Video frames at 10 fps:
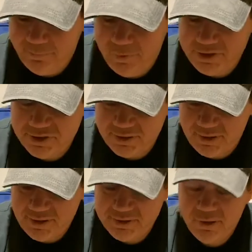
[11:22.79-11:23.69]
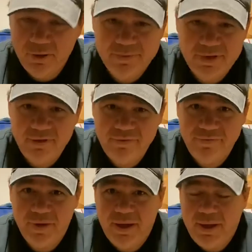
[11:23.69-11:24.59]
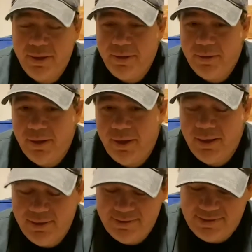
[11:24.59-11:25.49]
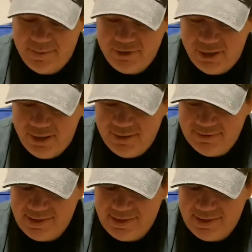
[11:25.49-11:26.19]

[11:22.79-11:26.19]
which in terms of Inception guns,